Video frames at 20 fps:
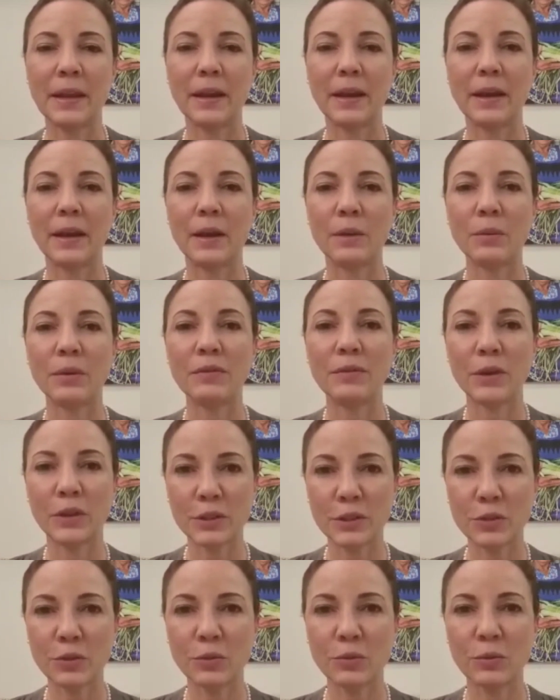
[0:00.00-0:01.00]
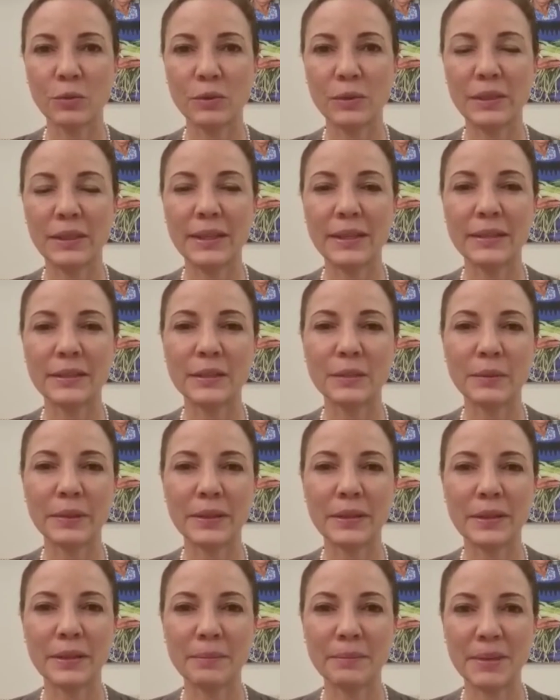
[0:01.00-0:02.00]
uh, we've also liaised
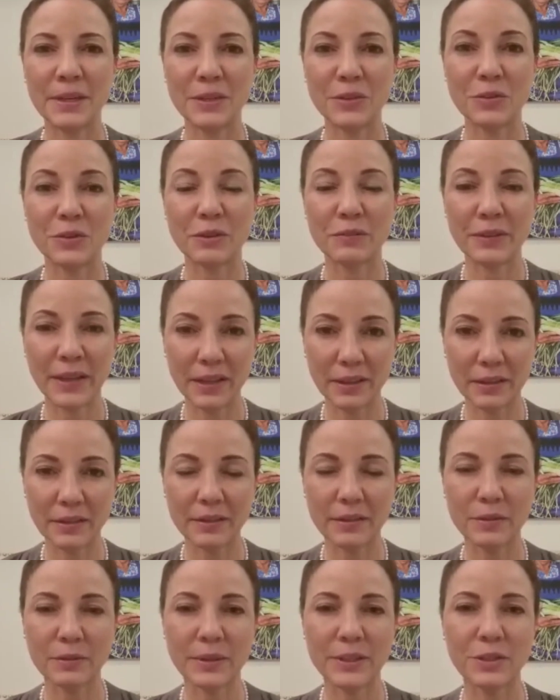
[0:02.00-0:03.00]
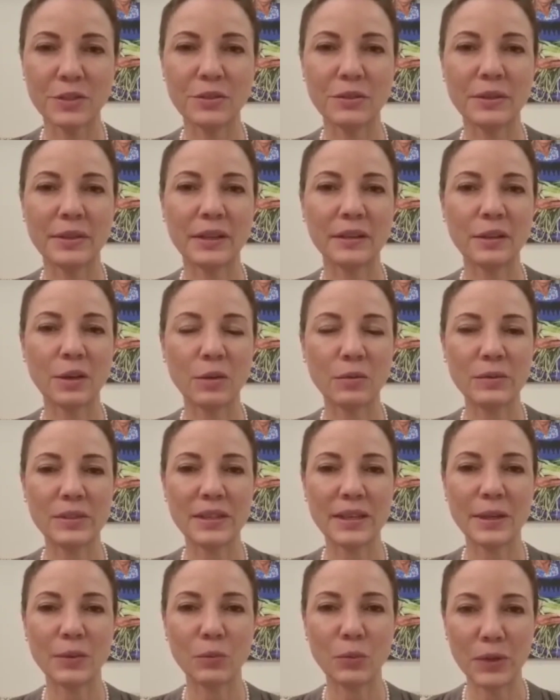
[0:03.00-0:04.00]
with the ministry of health to ensure that
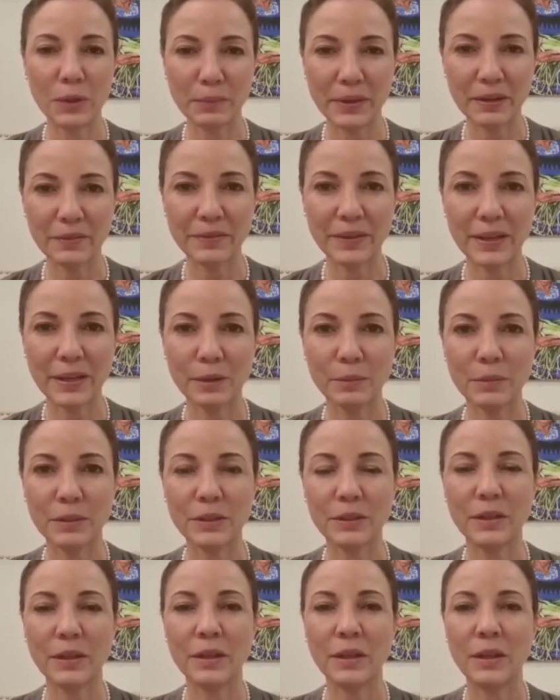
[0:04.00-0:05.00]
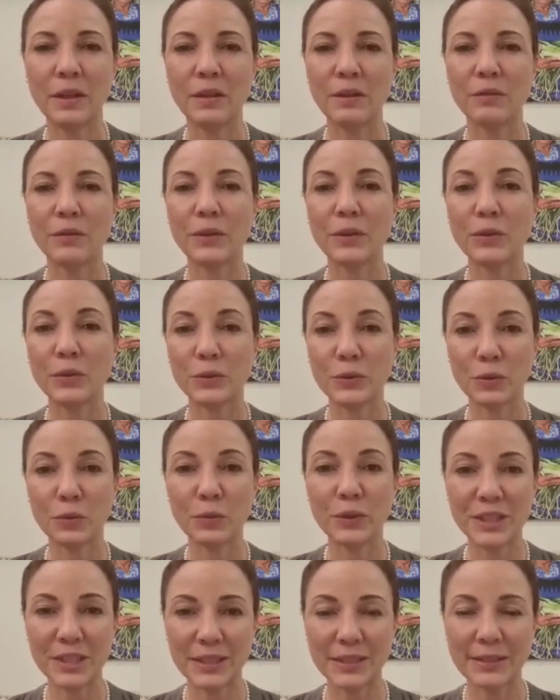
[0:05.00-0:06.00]
counseling will be available for those who
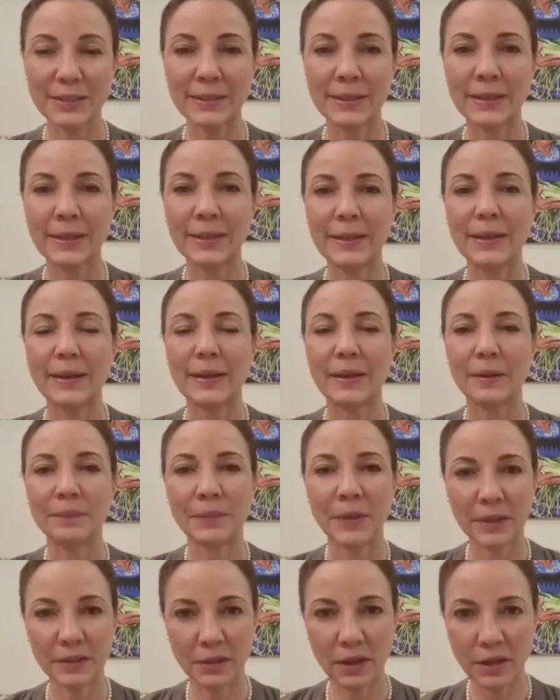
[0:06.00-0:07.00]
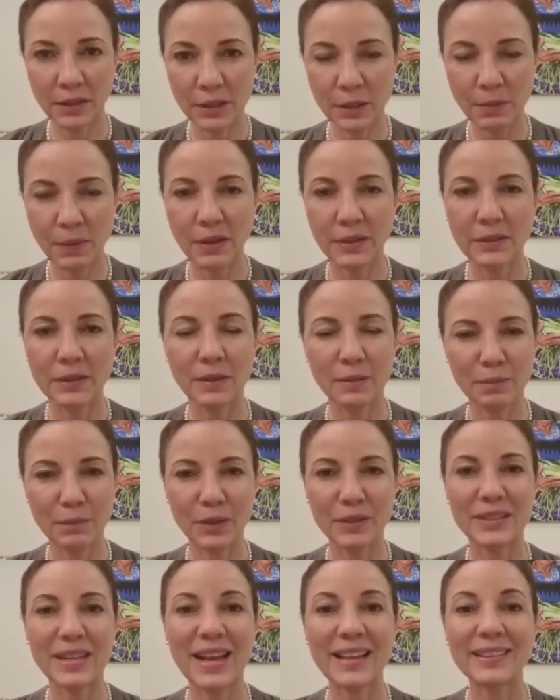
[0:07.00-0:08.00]
wish it um, not on spot,
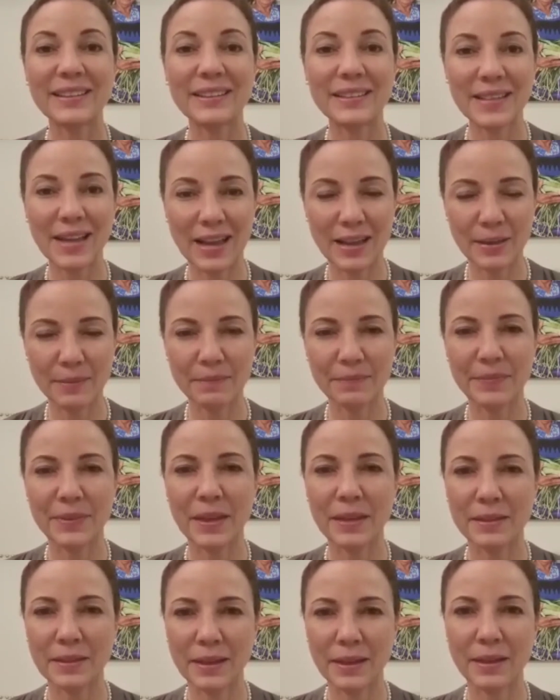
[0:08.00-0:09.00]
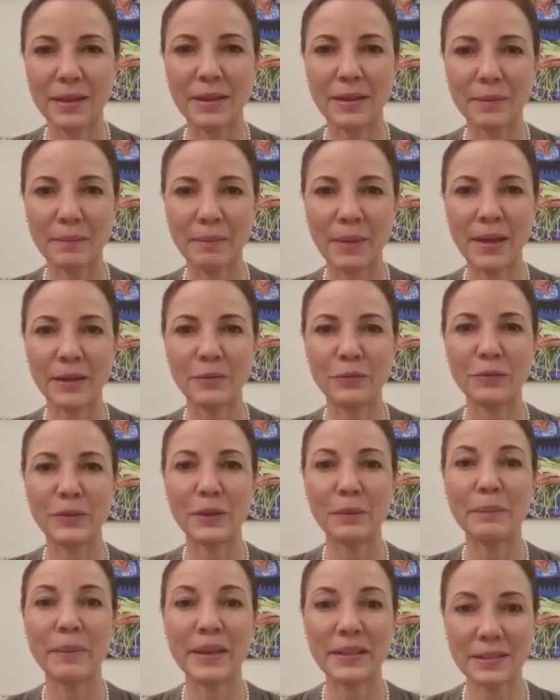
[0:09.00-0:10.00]
but at the time that they might feel
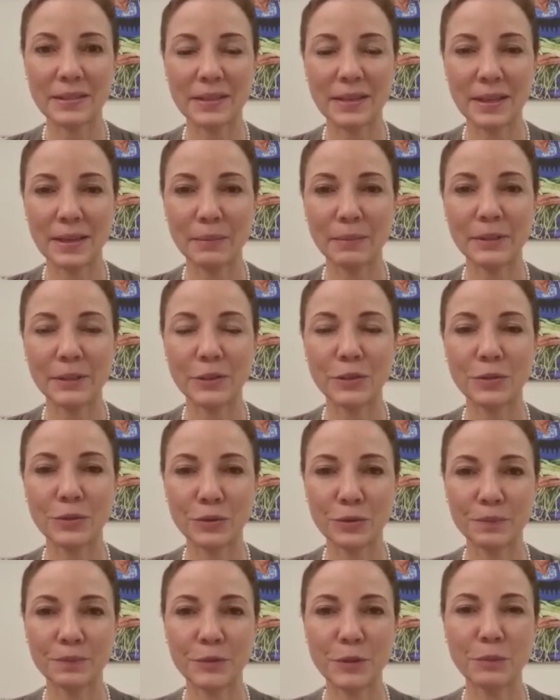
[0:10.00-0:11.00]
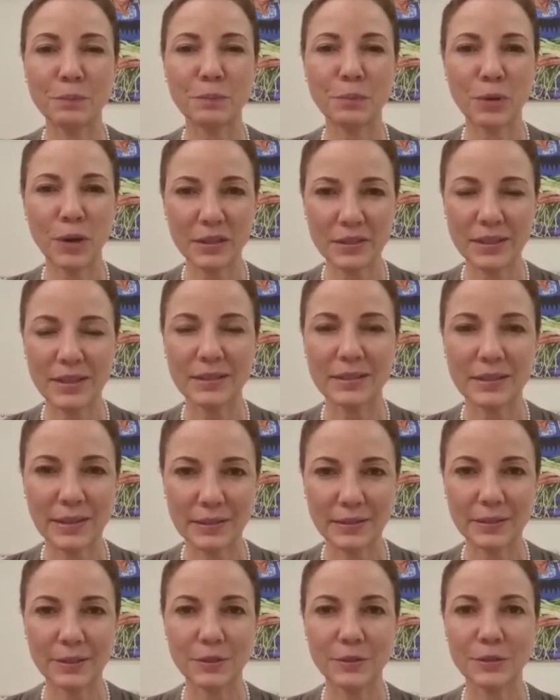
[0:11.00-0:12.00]
best able to, to process
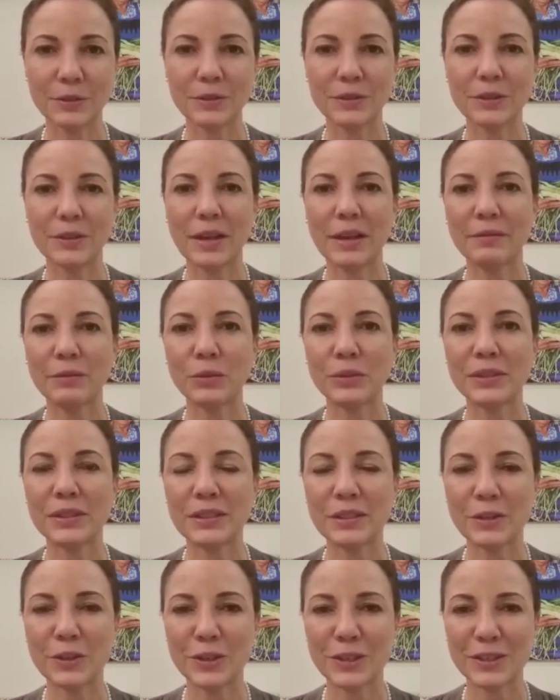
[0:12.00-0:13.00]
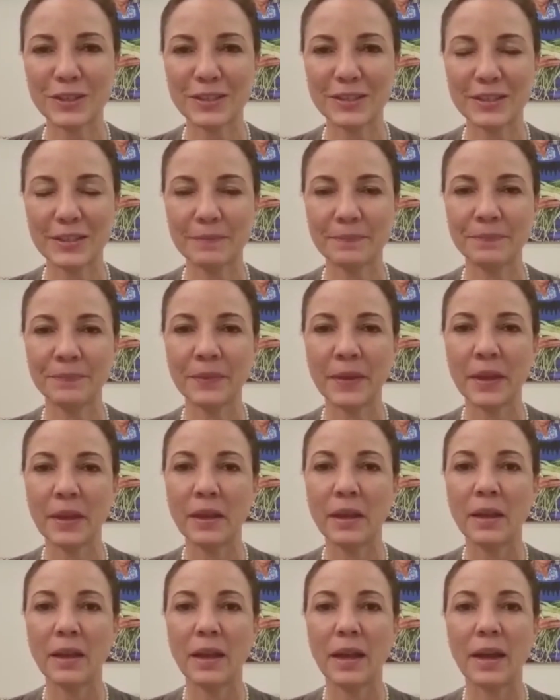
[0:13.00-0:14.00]
and to, to have those discussions.
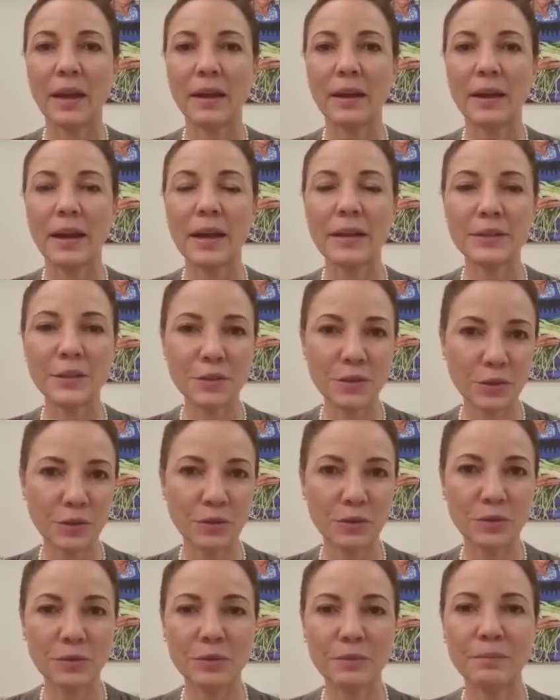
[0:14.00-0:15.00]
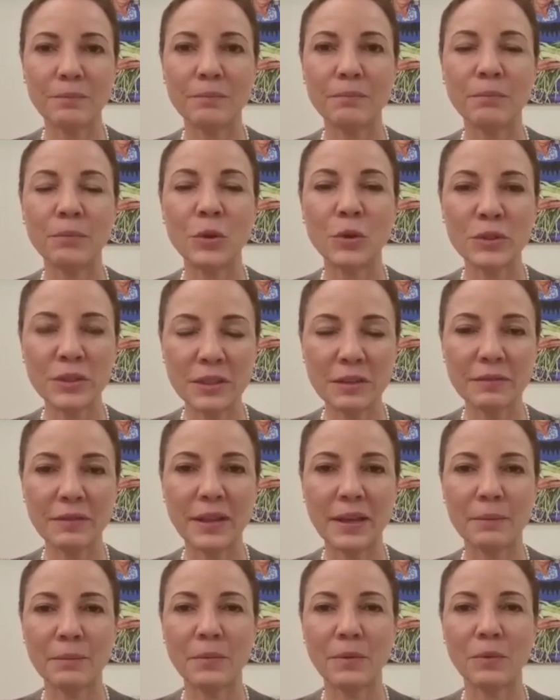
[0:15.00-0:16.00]
Uh, as you know, most of
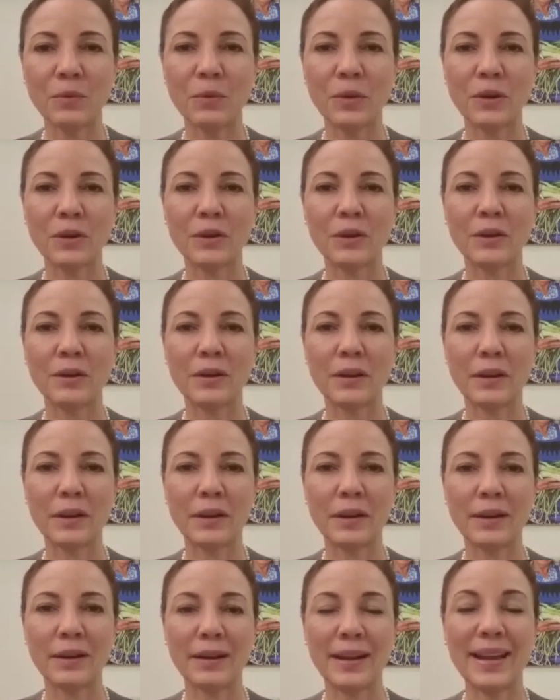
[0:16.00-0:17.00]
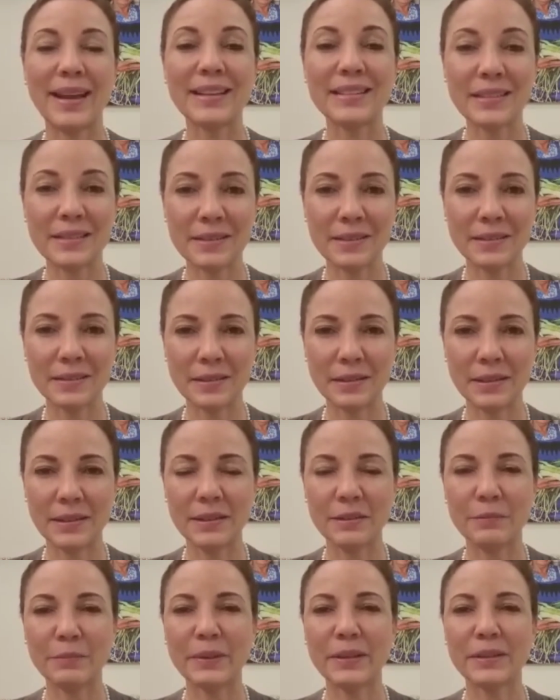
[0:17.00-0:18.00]
them were uh, hesitant to
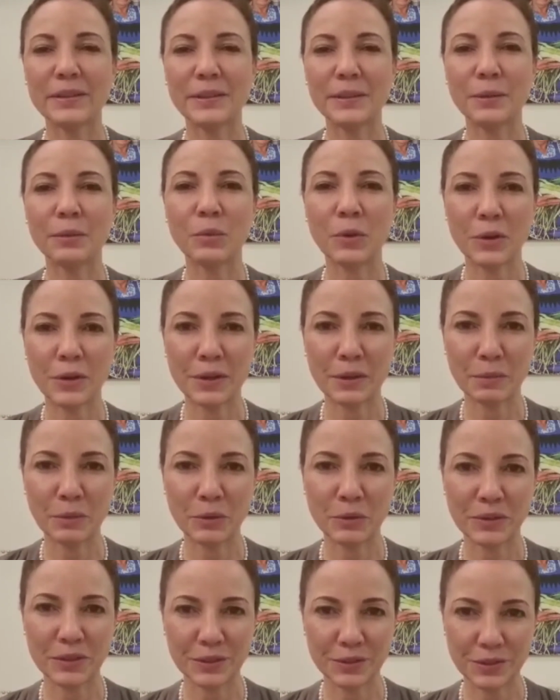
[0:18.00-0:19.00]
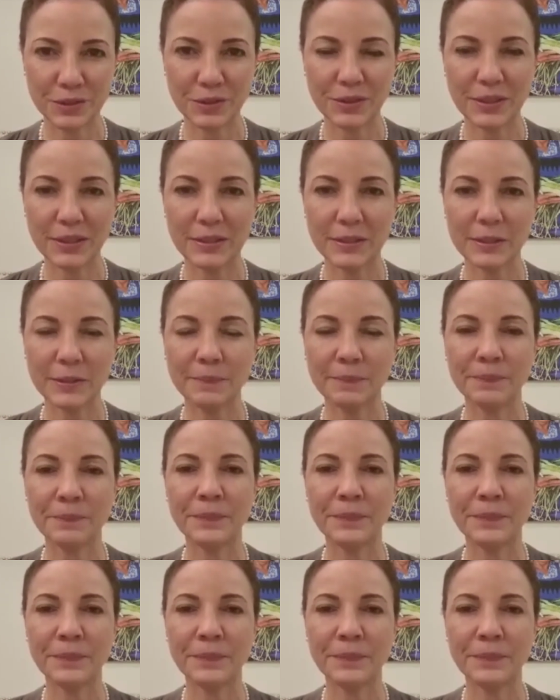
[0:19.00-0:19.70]
leave because they were worried about their studies.